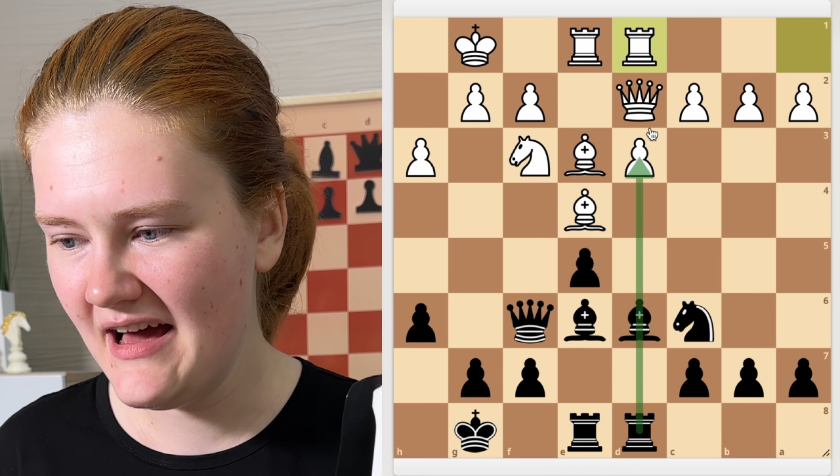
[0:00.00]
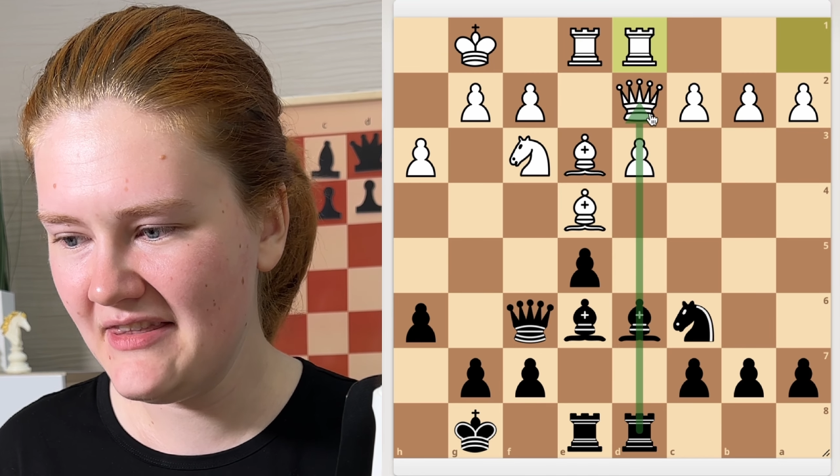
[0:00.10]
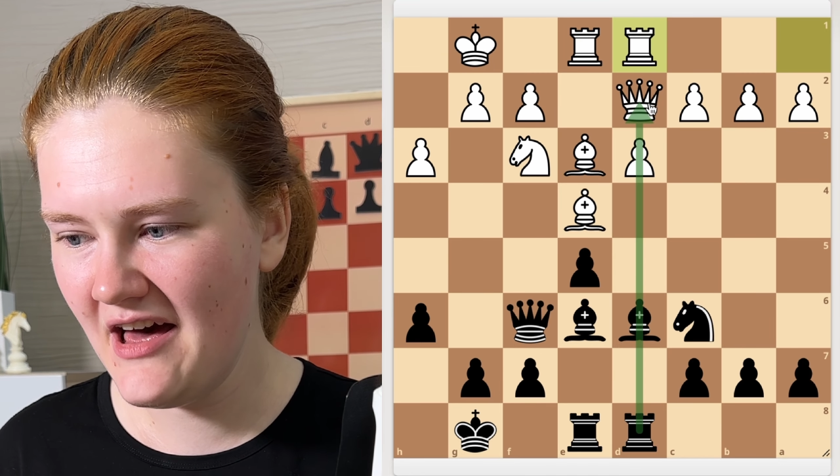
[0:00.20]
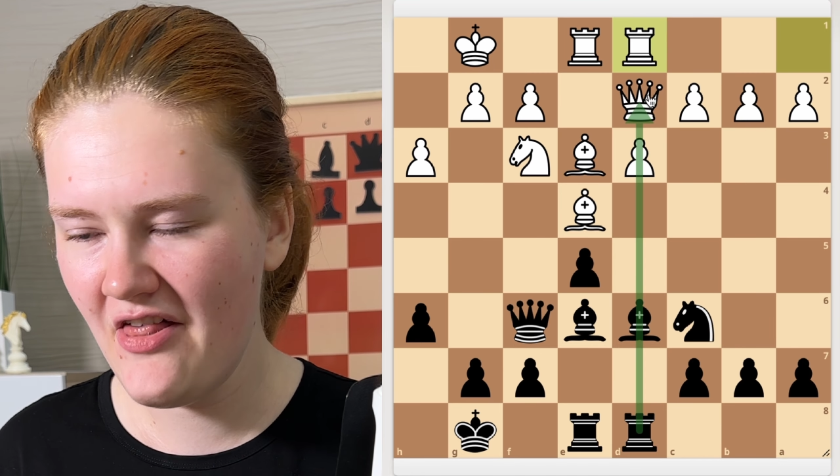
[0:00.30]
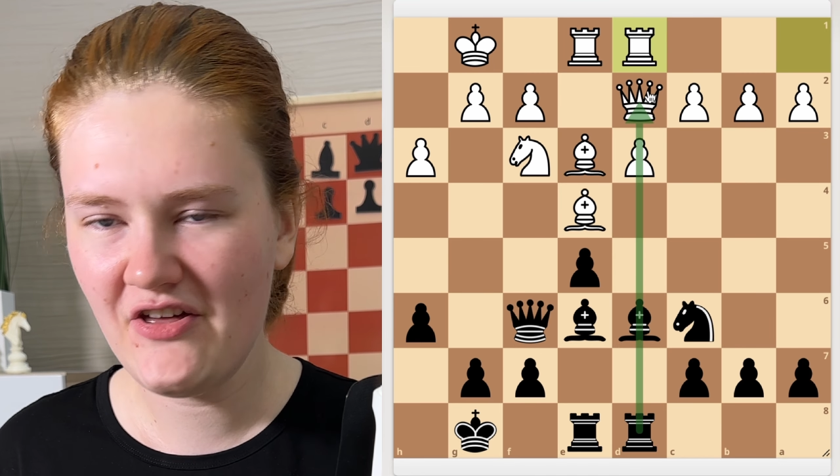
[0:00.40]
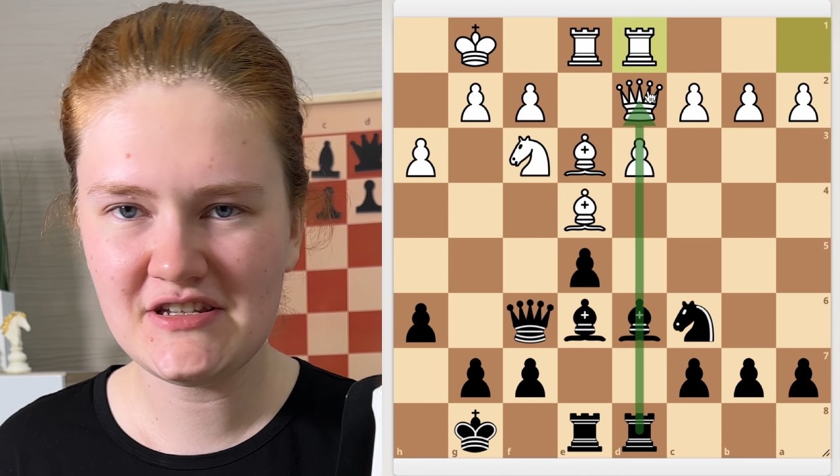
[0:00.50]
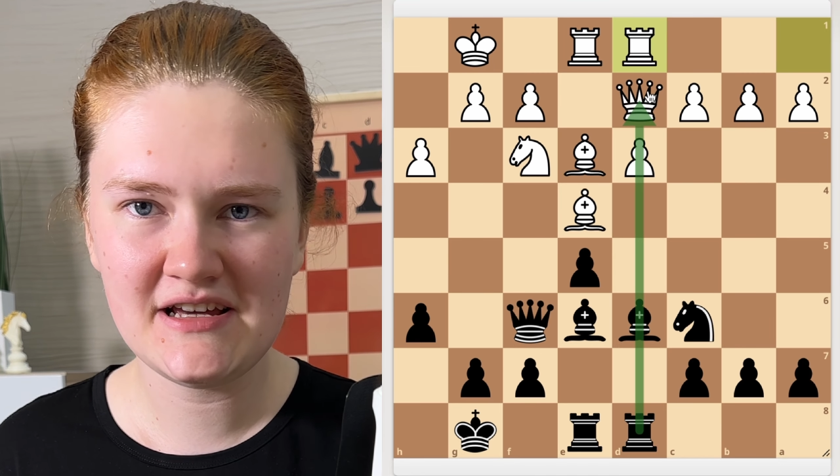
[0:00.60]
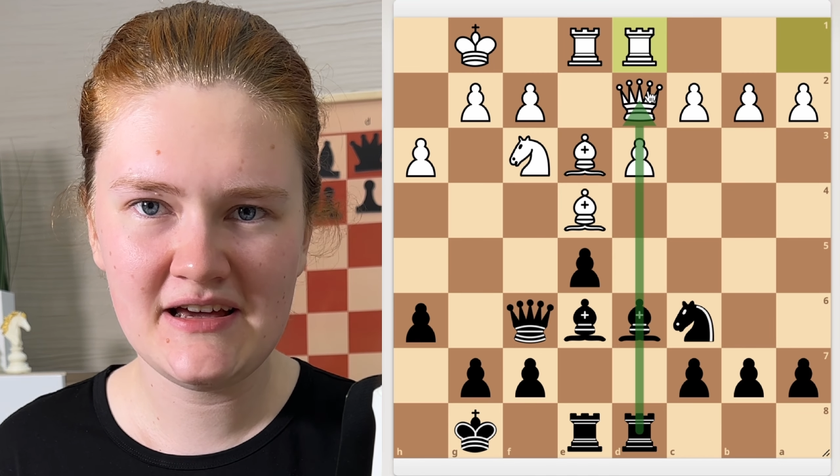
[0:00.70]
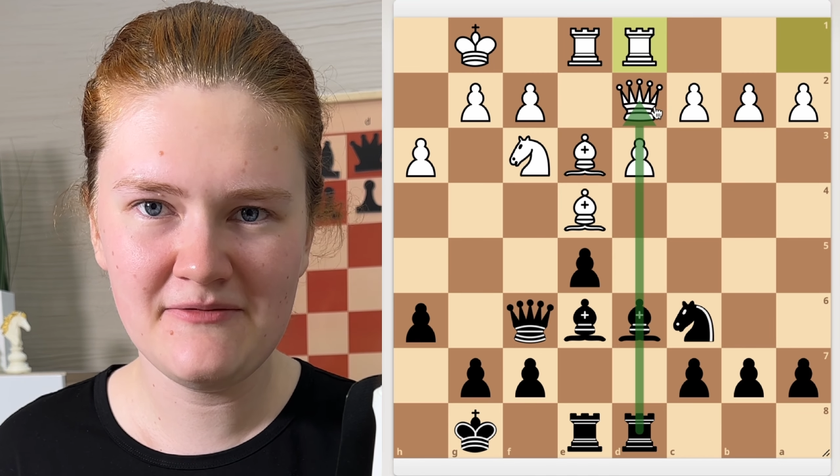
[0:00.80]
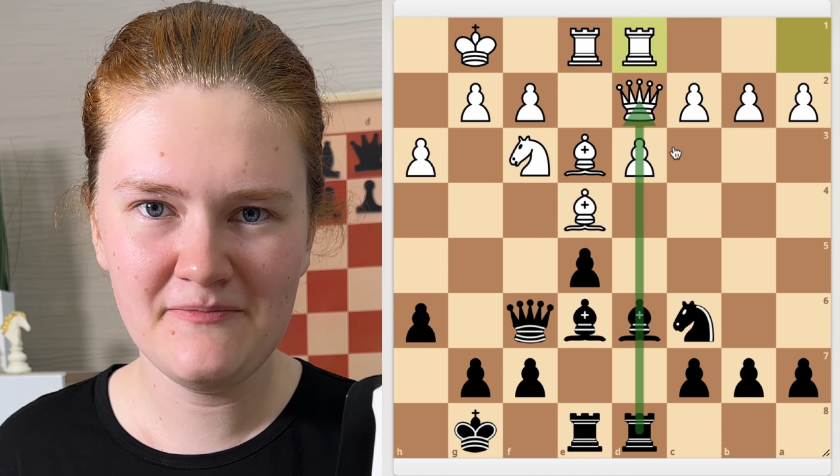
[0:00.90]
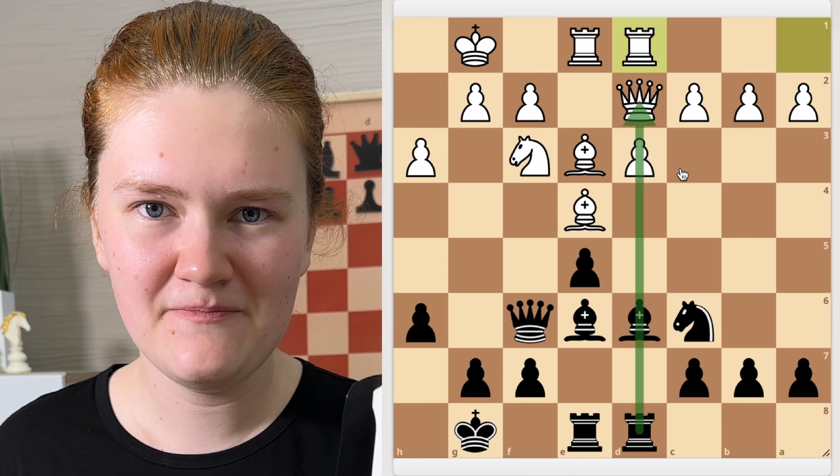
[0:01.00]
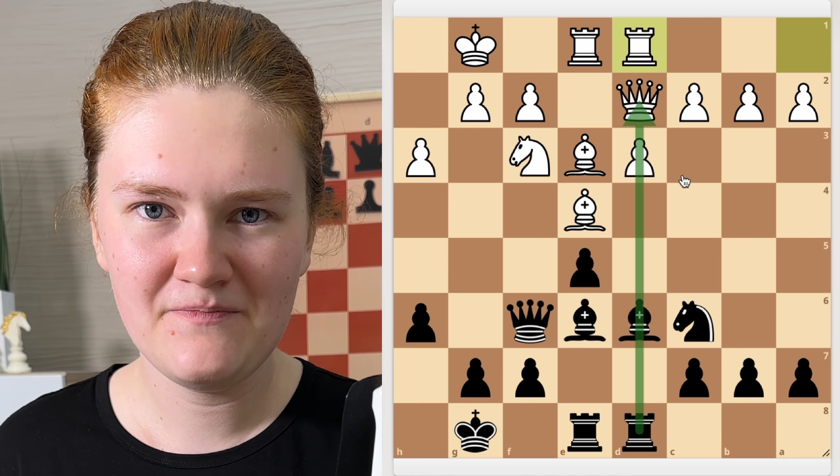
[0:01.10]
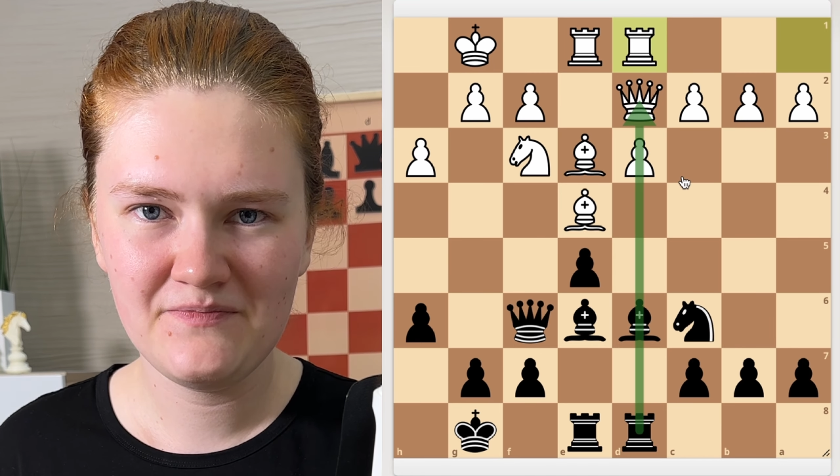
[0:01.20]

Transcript: another time?